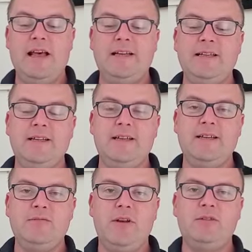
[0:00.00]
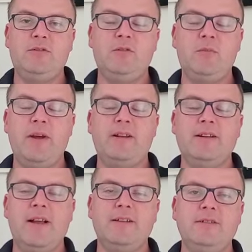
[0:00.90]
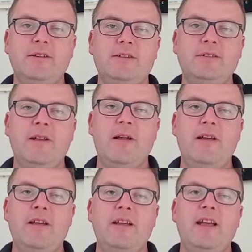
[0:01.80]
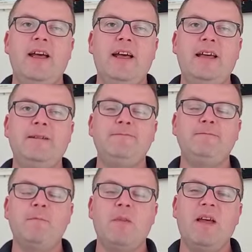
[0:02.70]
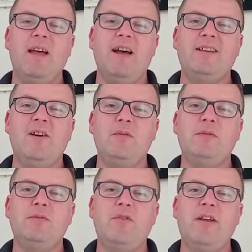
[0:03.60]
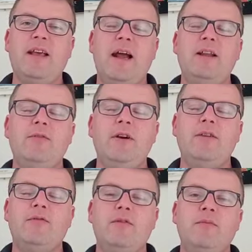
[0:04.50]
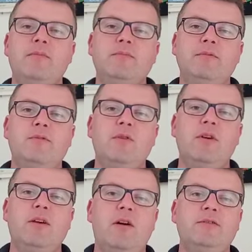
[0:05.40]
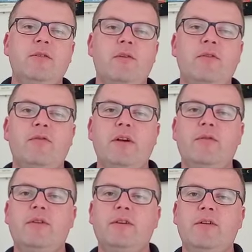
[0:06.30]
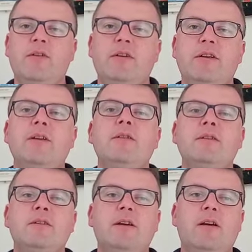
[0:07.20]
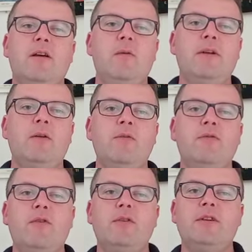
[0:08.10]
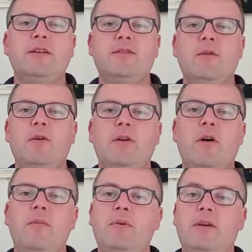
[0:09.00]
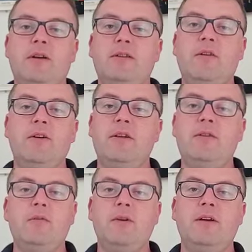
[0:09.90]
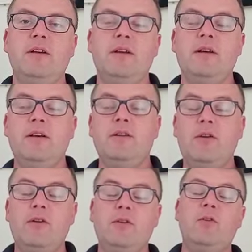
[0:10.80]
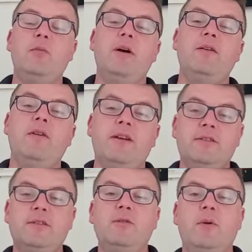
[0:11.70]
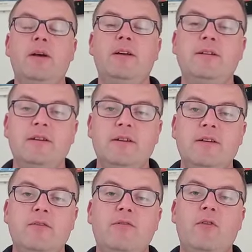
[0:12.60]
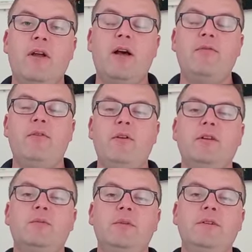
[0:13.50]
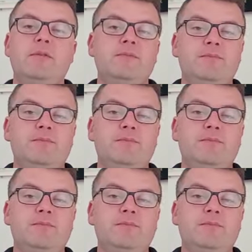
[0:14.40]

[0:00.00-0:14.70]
And then retrospect last night, I thought it was a very canny ride from Dougie Costello on the favourite. You know, he went out in front and he slowed it up. He kind of turned it into a, turned a 2 mile race into a 4.5 furlong sprint.